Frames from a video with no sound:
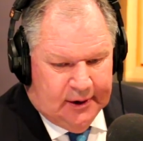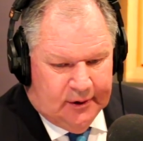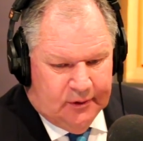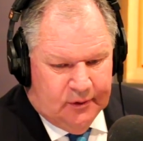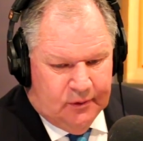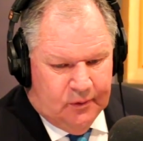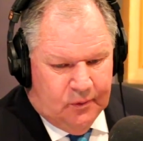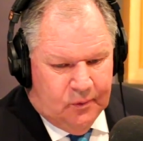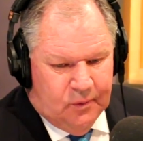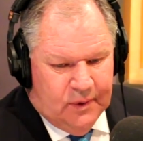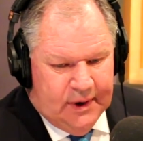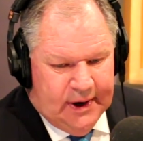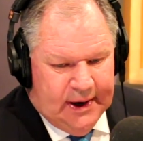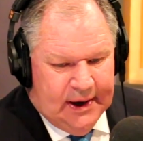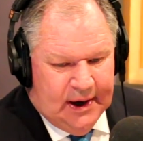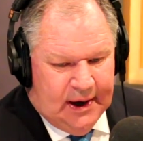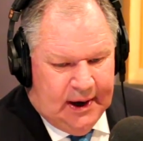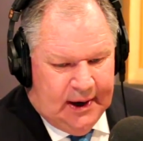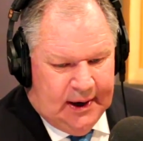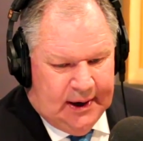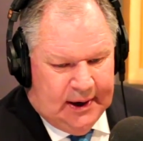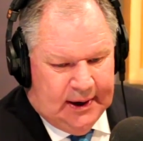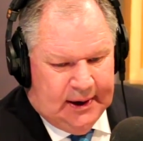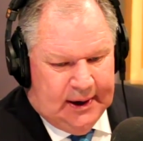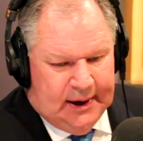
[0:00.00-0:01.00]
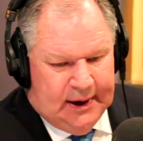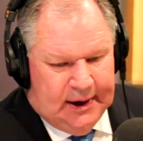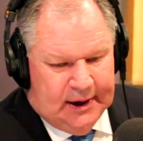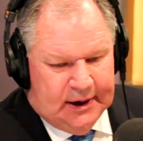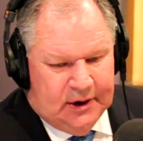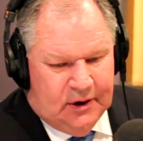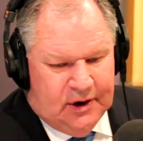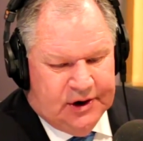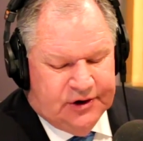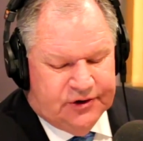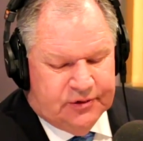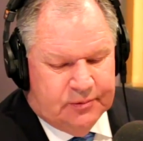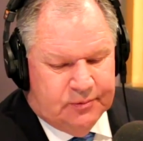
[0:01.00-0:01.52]
we are
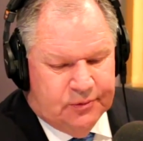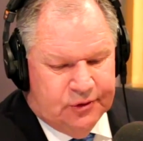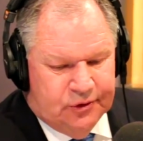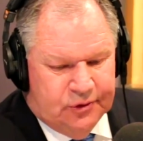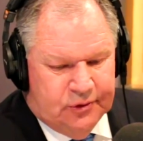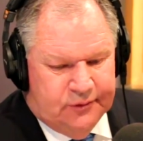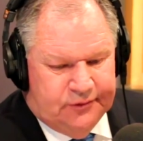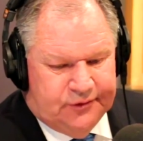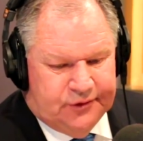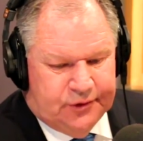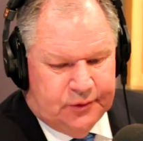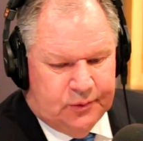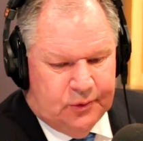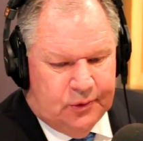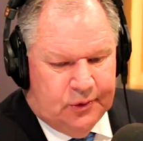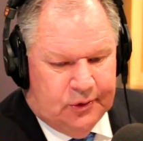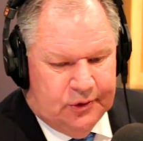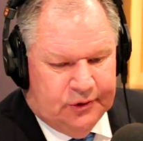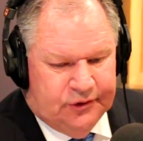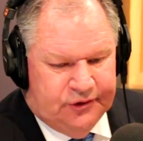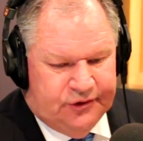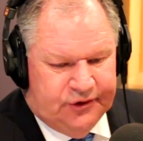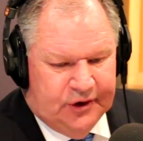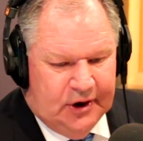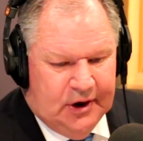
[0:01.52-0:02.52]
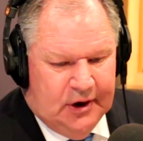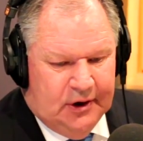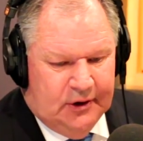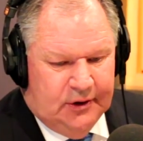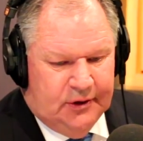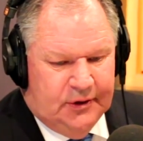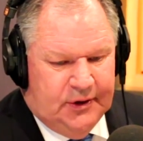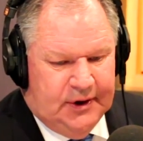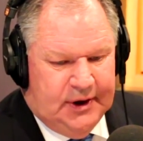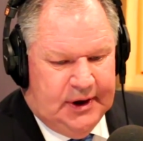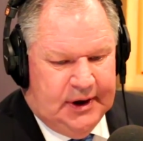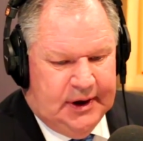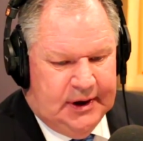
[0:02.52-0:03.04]
going to move towards
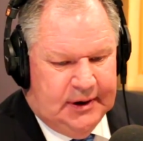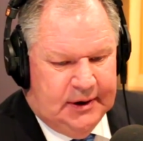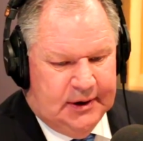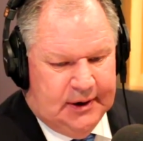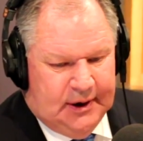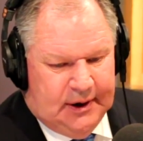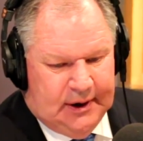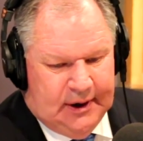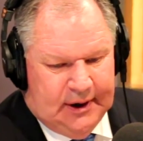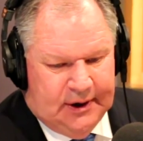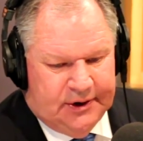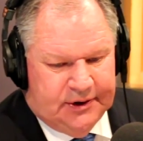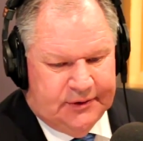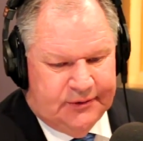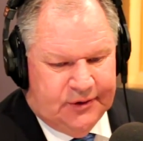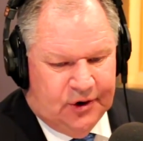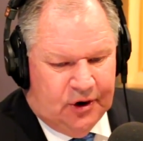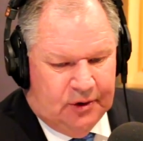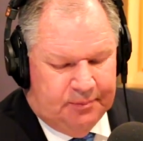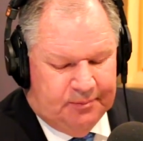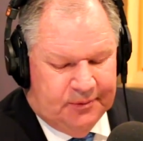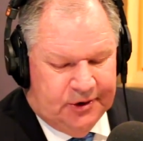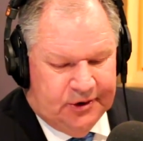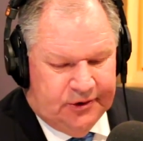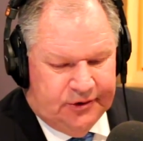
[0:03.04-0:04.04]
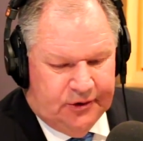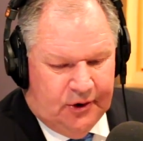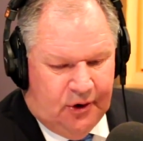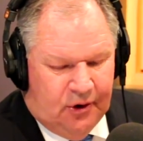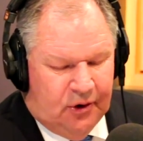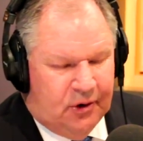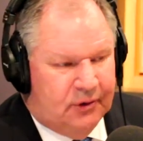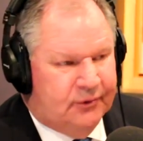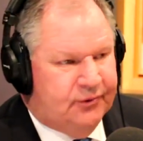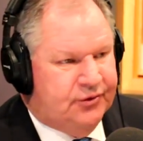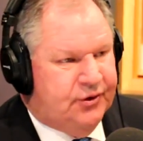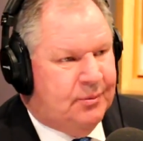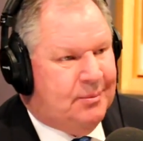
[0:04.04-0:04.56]
the development
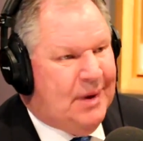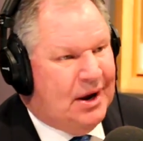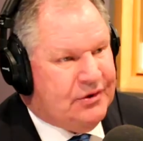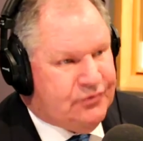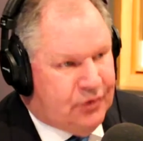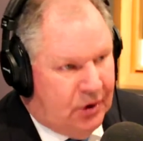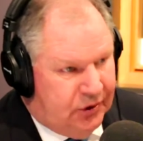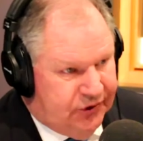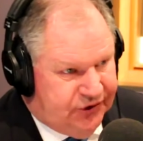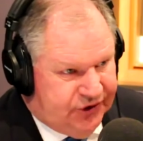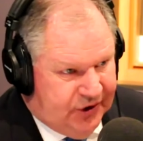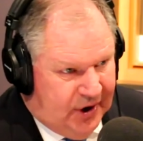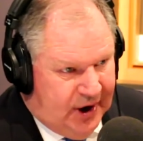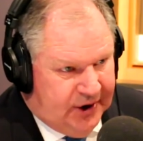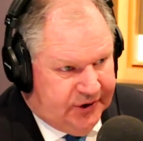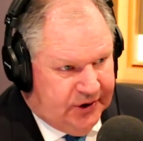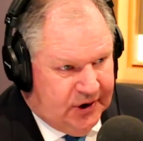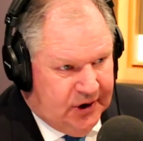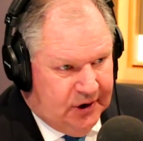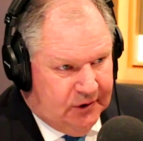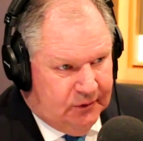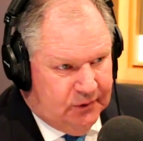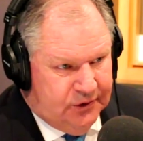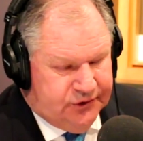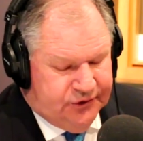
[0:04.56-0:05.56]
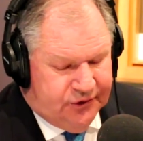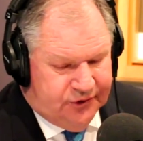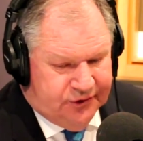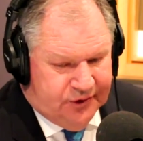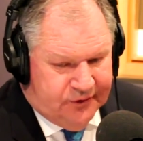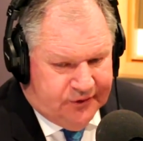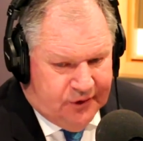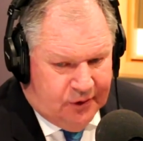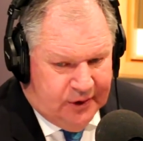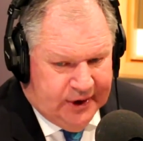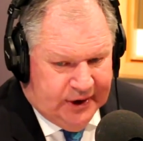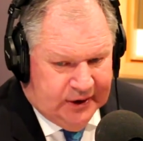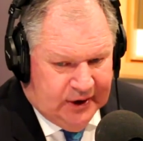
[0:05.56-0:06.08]
of the Munro site, which is the
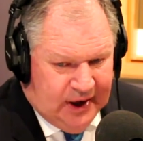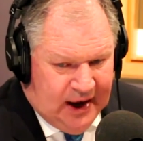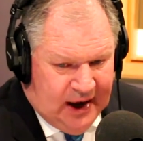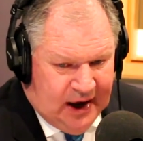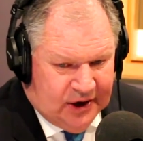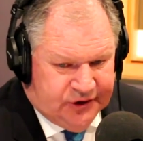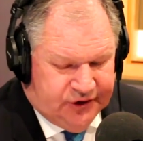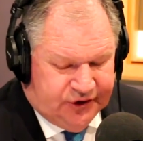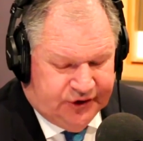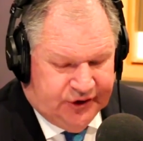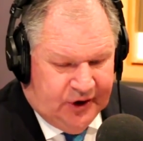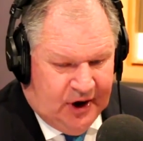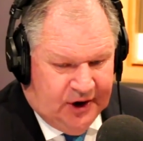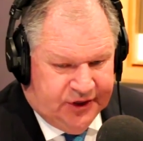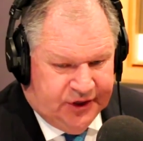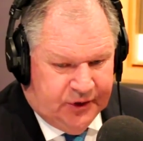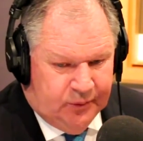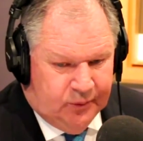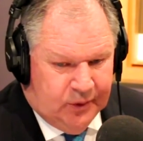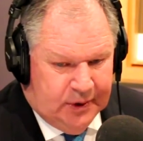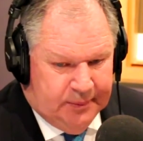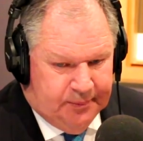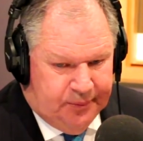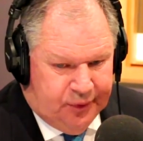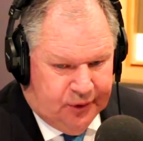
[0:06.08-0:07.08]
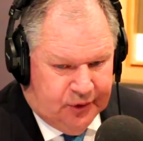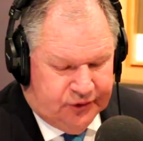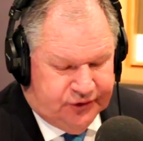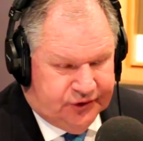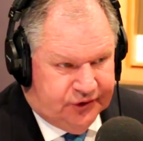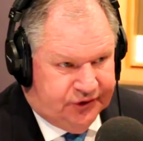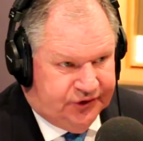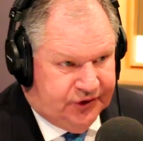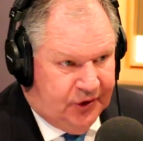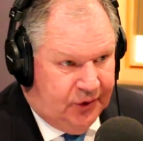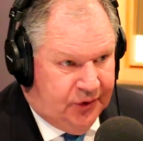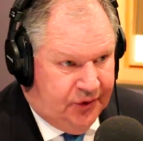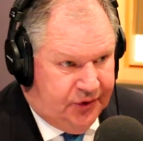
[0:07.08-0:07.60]
very large site that we
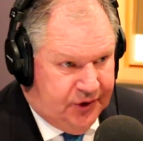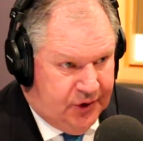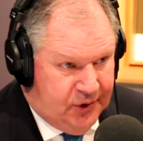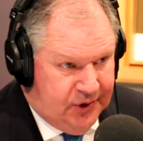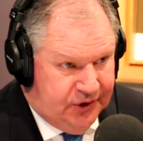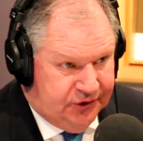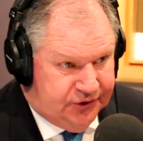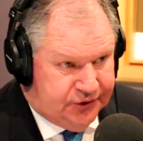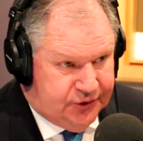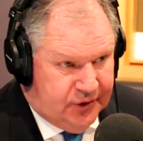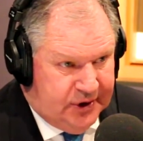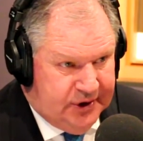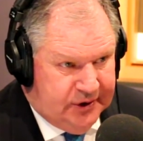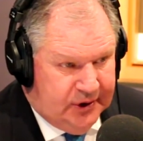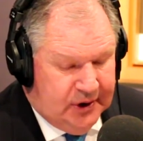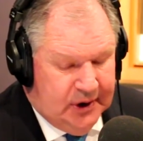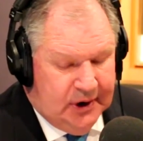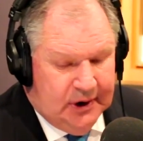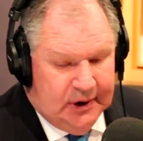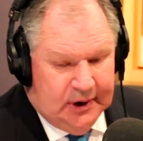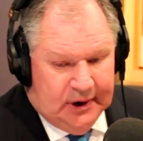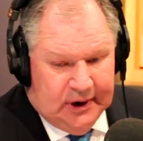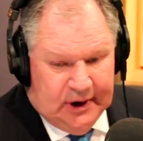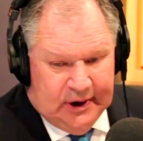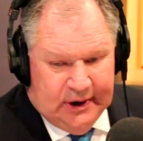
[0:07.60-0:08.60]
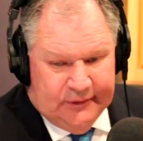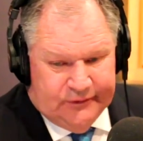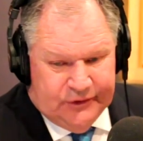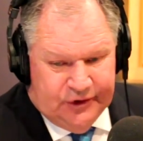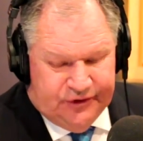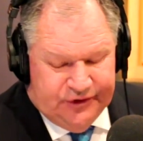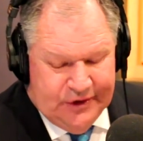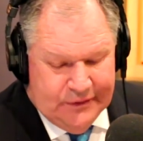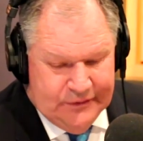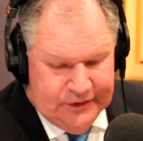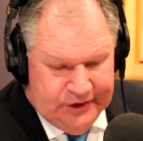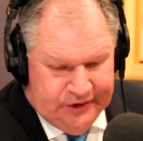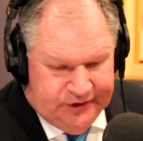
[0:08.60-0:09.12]
purchased on Therry Street for
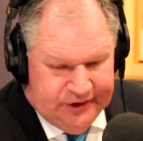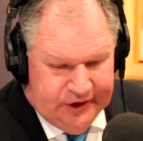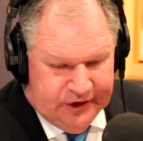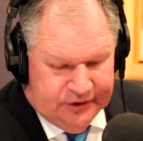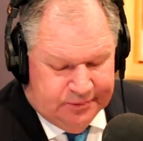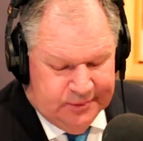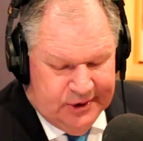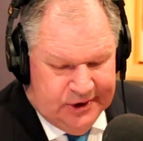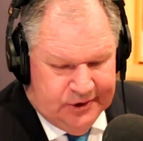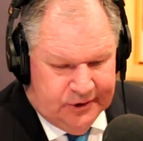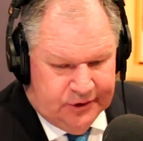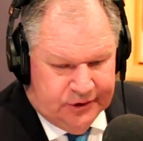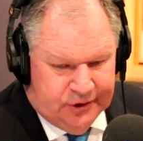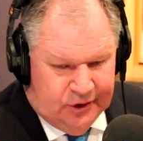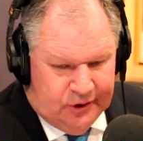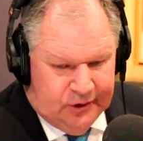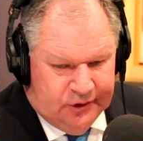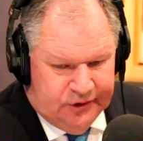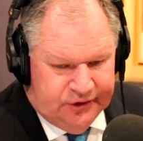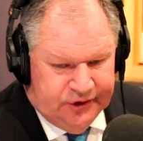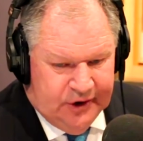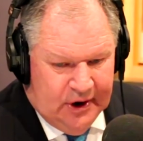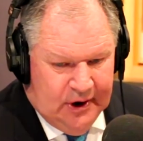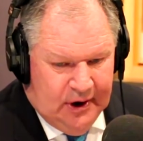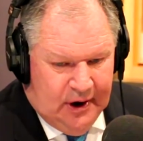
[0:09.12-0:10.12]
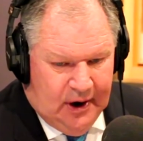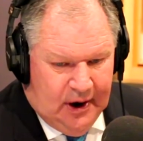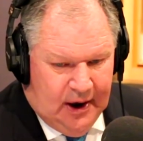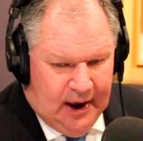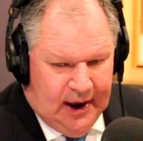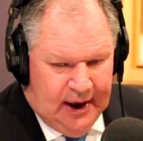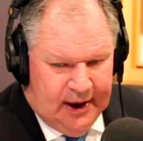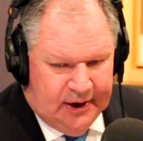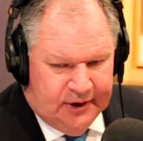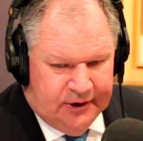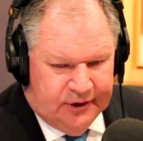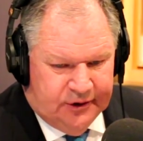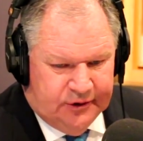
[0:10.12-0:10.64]
$76 million.
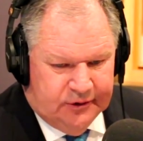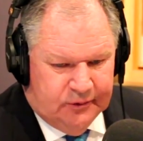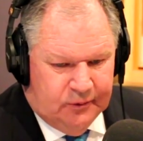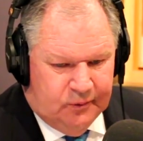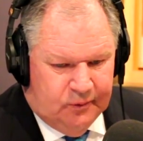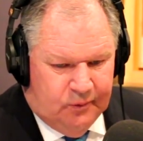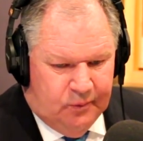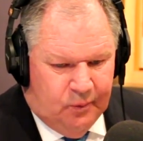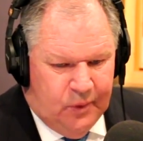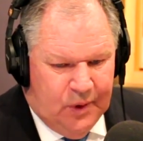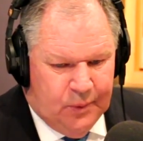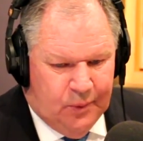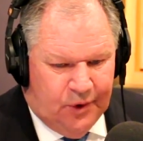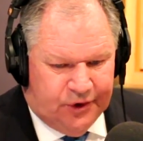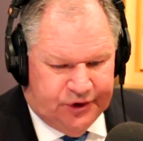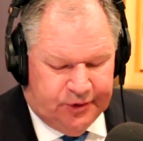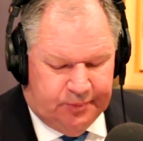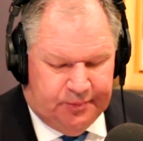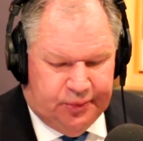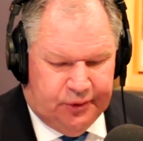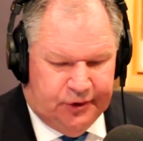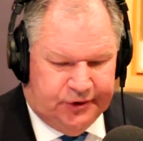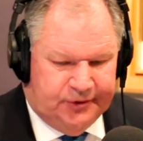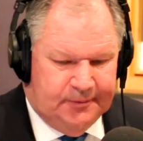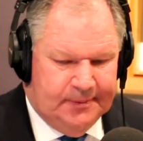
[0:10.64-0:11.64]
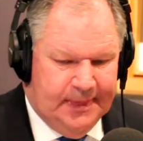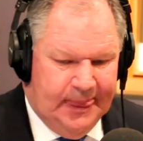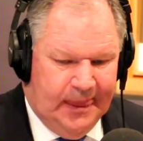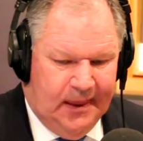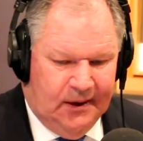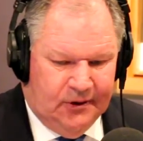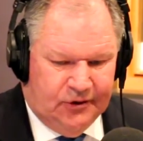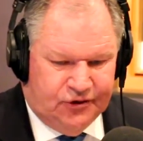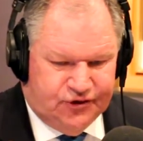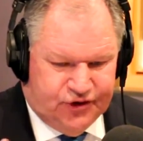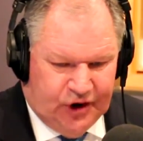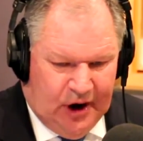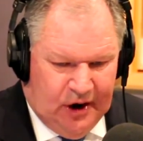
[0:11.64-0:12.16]
And we want to put
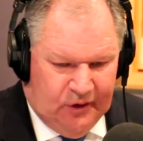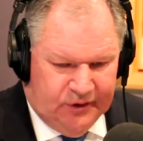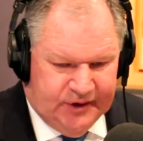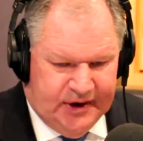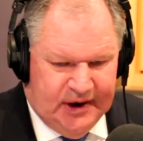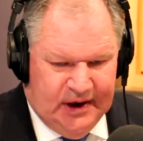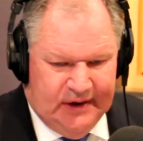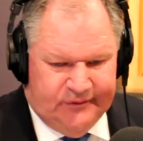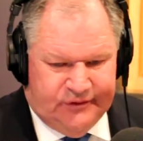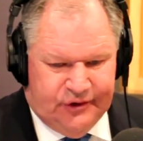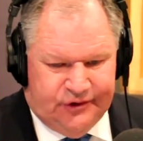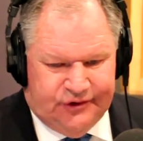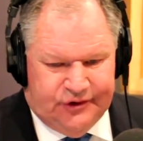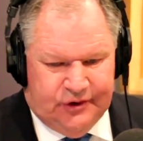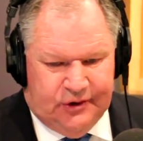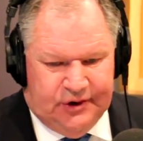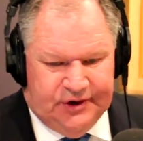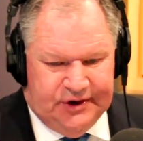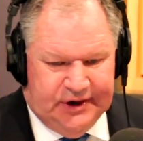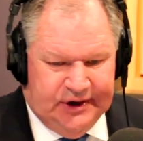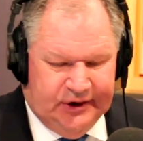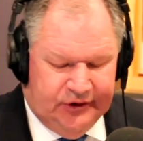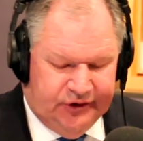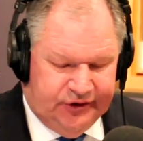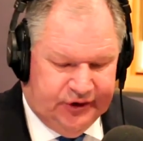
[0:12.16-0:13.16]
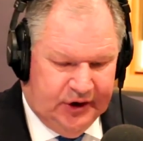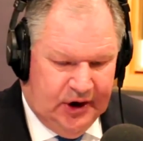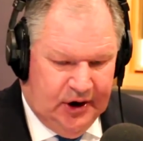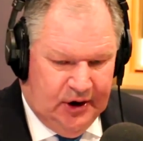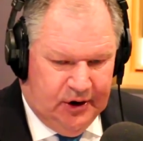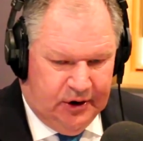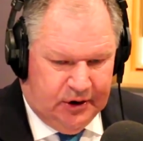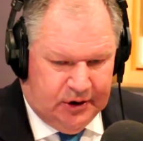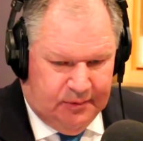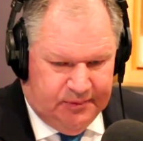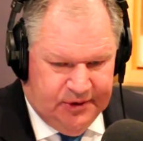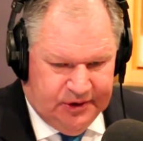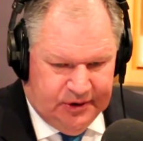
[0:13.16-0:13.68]
childcare facilities,
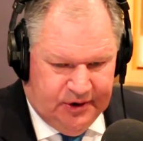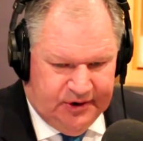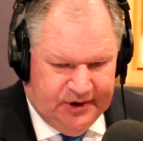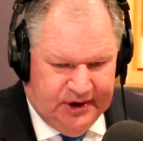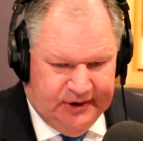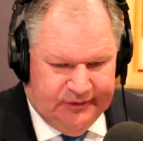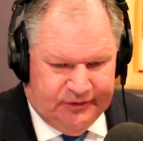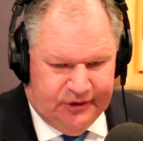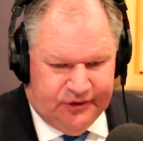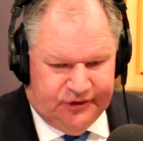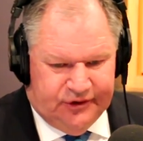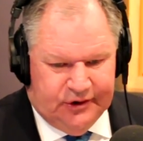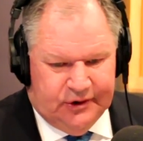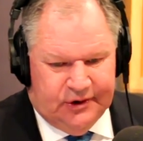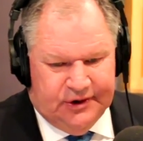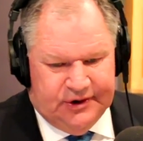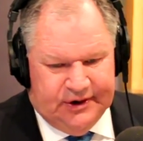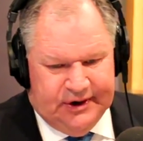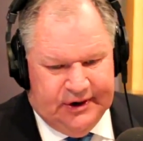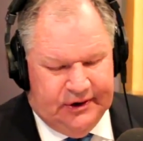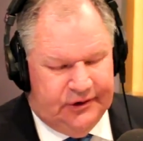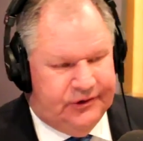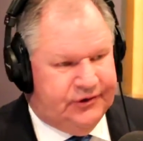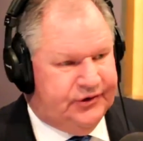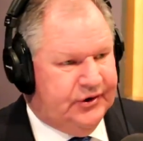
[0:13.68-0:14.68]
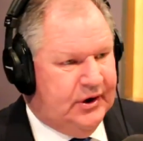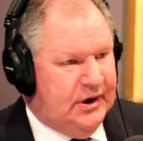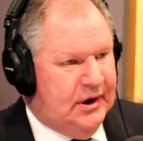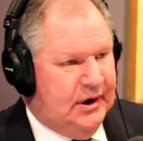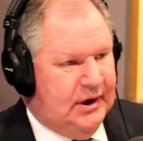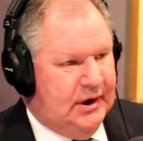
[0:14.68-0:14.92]
community facilities.